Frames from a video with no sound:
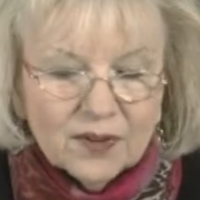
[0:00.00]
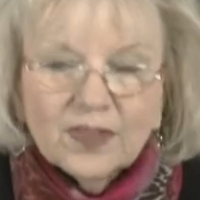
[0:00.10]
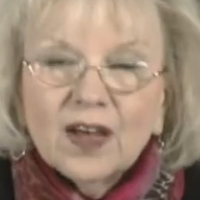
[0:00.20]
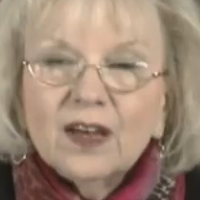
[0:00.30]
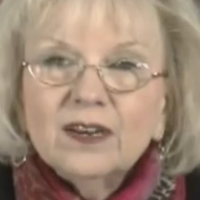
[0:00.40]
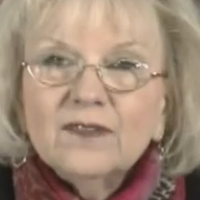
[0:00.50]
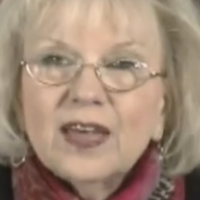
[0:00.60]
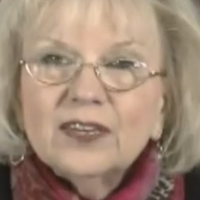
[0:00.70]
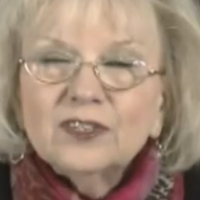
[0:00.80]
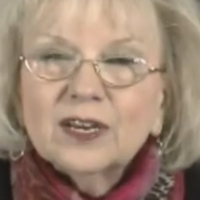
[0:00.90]
for the
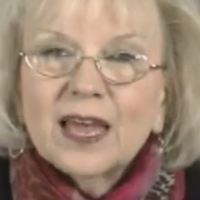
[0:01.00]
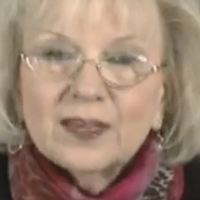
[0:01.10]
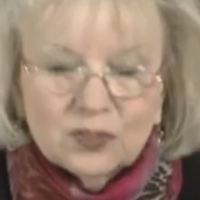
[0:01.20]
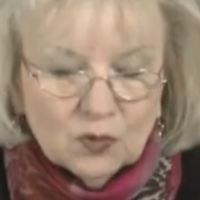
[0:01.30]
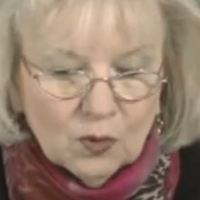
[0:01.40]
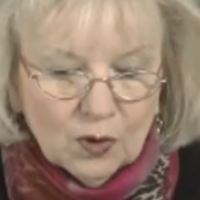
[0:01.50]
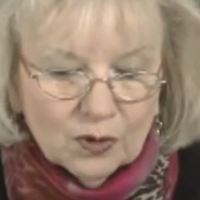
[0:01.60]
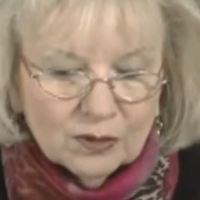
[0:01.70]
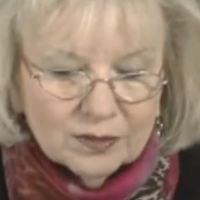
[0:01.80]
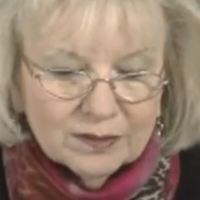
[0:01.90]
unevangelized
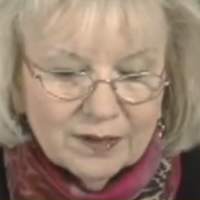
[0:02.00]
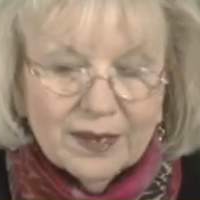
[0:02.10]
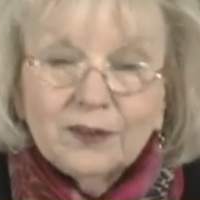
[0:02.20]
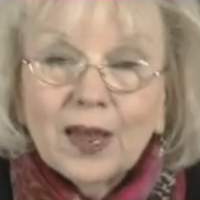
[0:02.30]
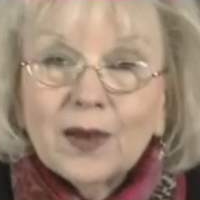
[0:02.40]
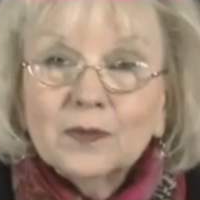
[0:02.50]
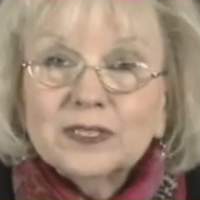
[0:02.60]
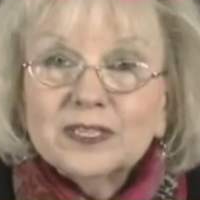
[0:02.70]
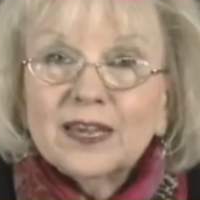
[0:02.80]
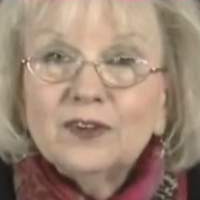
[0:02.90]
world. And I
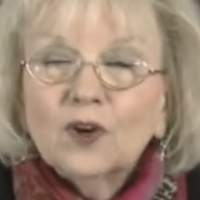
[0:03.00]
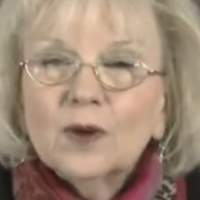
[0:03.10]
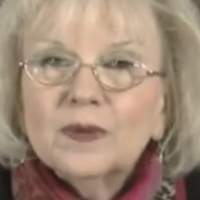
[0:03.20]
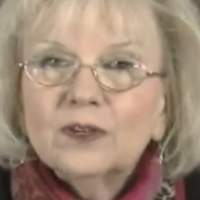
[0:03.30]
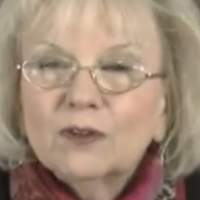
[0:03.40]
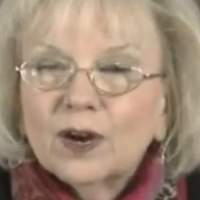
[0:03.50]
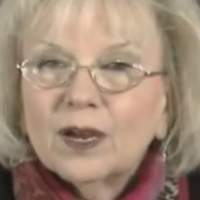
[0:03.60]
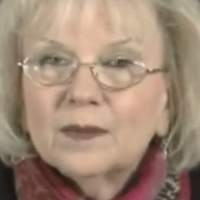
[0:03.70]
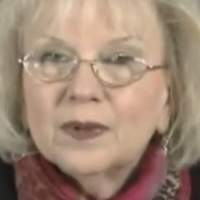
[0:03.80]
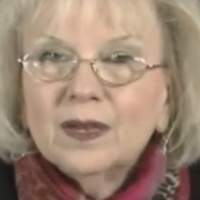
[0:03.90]
would say Norman
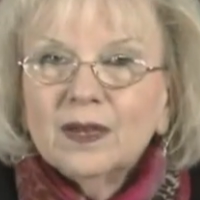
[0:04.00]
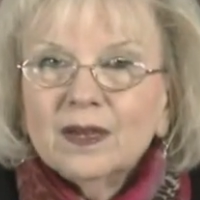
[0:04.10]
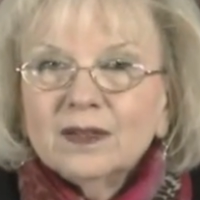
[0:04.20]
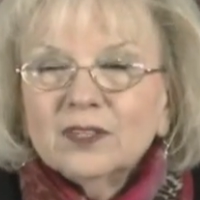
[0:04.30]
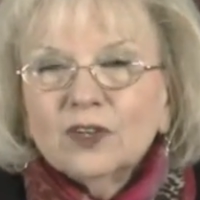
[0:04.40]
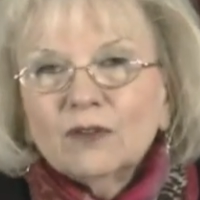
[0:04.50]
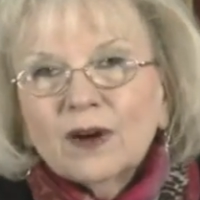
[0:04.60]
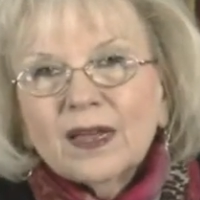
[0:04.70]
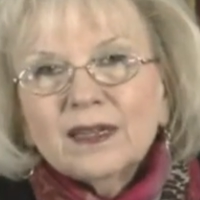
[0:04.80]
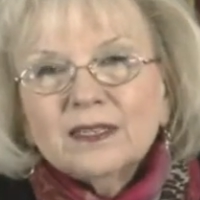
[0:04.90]
Grubb
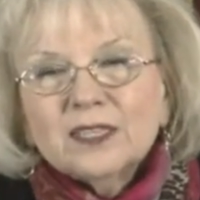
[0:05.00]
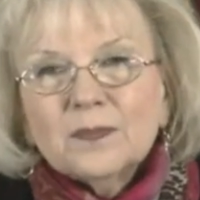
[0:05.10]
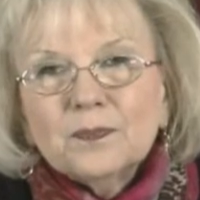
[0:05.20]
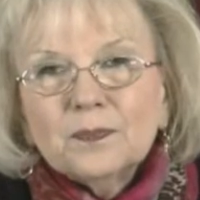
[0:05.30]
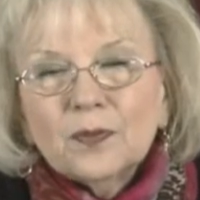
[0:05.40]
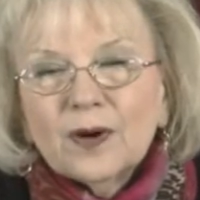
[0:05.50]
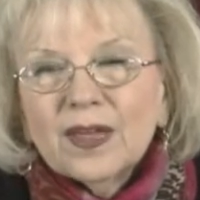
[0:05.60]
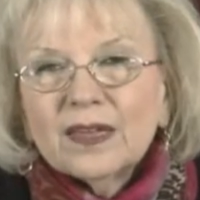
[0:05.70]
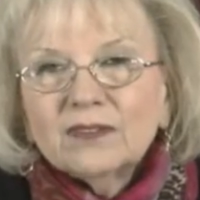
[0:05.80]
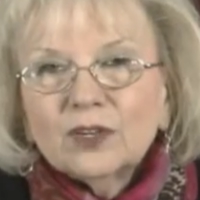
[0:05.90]
to
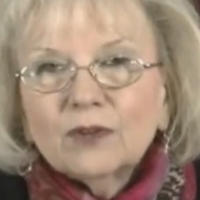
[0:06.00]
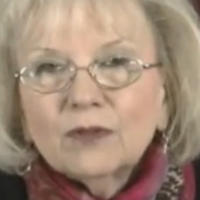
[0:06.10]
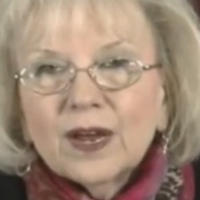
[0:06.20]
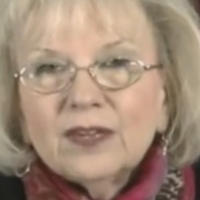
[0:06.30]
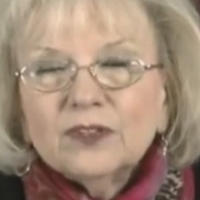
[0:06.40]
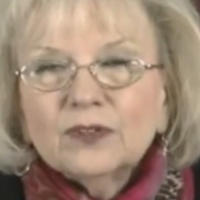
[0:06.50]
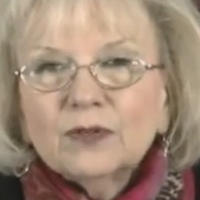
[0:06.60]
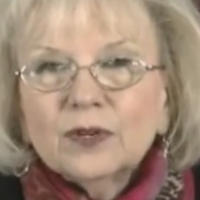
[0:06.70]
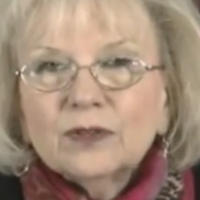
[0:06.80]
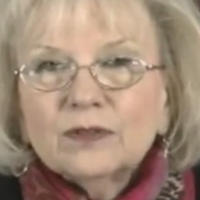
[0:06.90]
bring the great
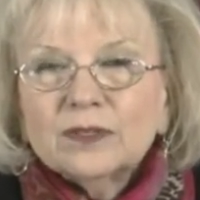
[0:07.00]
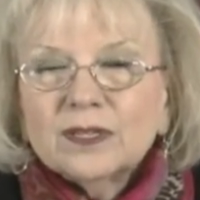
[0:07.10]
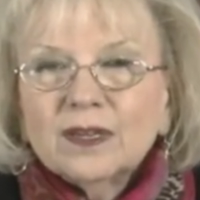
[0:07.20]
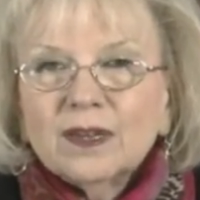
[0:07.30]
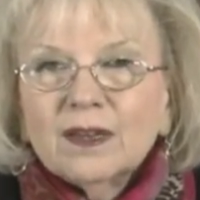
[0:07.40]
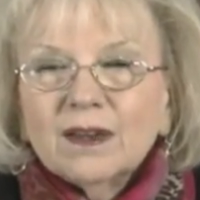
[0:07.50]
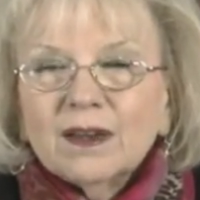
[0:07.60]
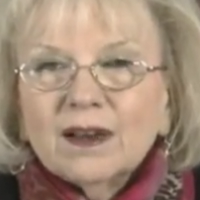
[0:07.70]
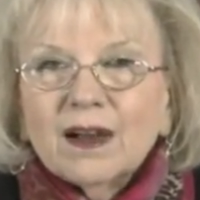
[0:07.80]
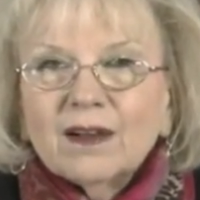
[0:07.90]
truths
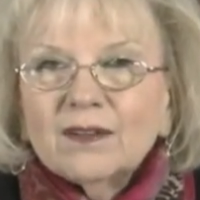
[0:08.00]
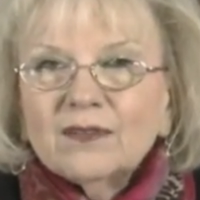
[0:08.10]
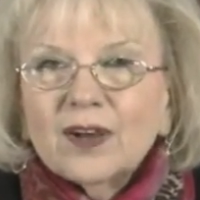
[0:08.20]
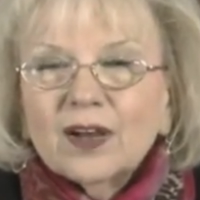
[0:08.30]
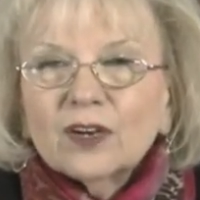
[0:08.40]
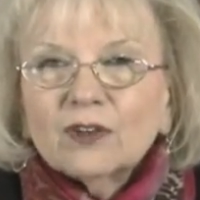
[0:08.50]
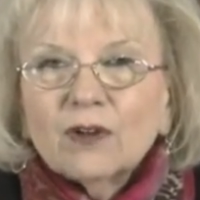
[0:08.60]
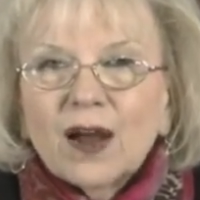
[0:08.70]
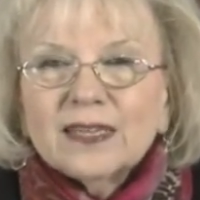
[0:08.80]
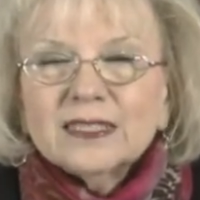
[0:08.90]
of
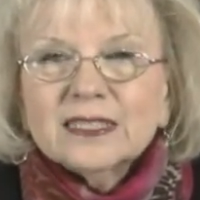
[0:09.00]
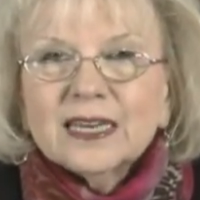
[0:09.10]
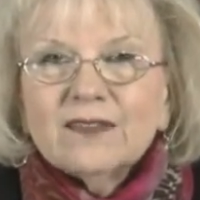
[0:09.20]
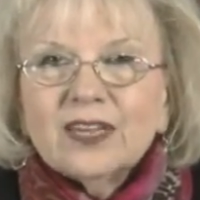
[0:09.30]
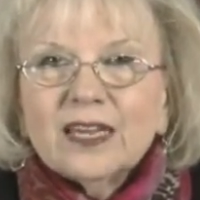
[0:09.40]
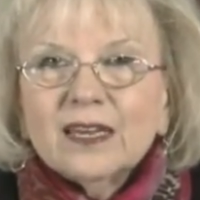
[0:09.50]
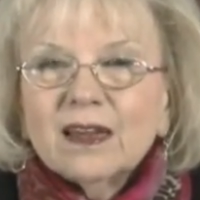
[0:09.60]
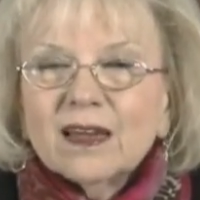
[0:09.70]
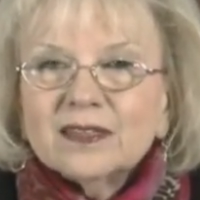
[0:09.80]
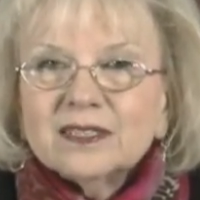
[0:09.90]
Christ living in
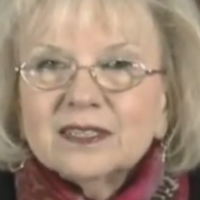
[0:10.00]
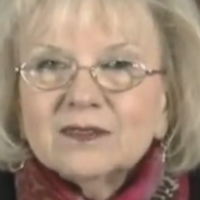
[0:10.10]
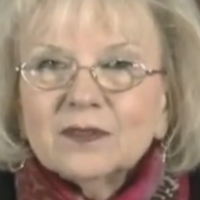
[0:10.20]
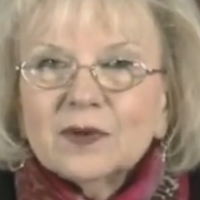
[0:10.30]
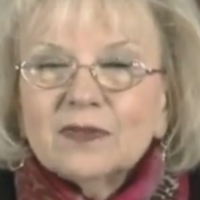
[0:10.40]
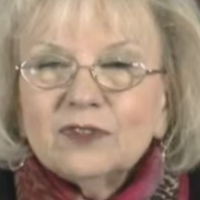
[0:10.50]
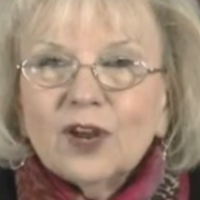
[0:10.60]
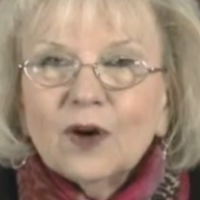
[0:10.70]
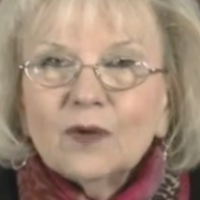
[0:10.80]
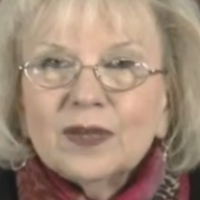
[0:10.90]
us with
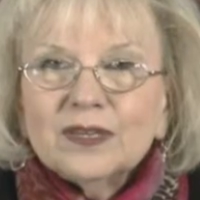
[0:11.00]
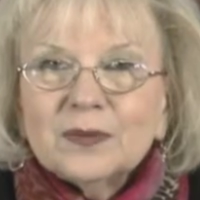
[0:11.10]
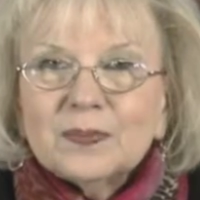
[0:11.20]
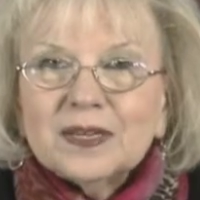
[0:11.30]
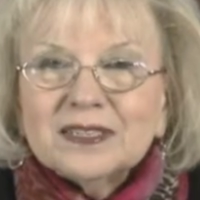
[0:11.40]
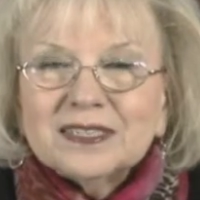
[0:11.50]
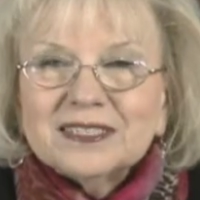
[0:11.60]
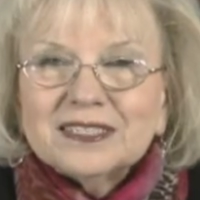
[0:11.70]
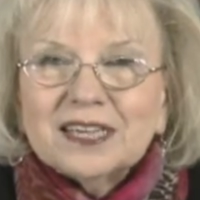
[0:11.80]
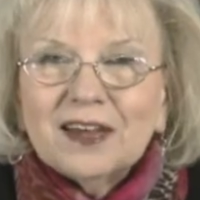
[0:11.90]
no
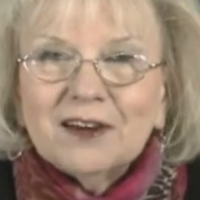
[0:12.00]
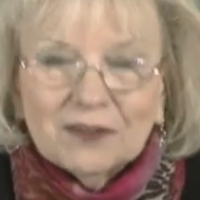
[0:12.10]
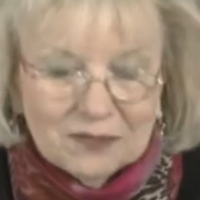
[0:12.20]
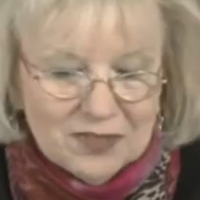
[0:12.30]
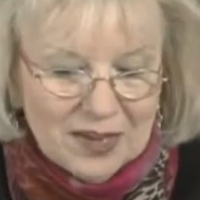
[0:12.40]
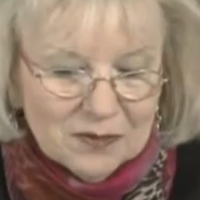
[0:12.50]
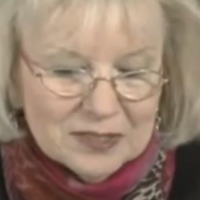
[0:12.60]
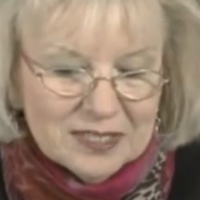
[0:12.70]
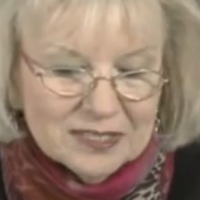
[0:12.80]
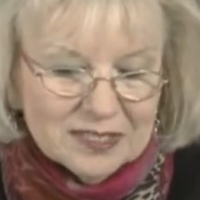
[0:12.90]
independent self. That
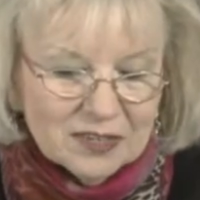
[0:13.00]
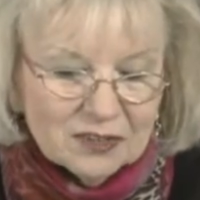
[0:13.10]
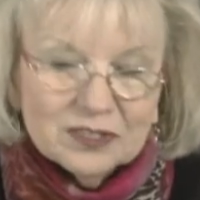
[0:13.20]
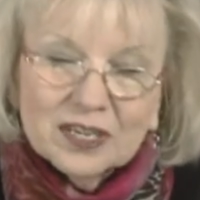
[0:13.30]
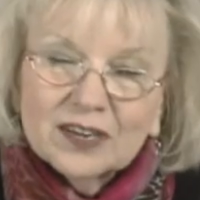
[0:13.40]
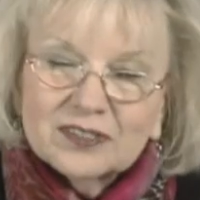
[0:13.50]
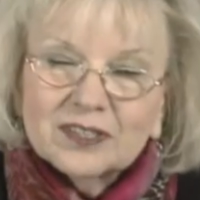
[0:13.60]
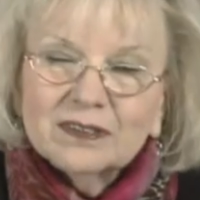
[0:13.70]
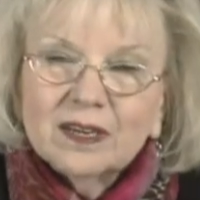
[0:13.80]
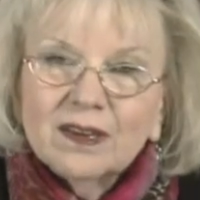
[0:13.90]
was his
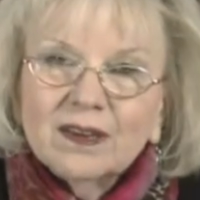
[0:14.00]
intercession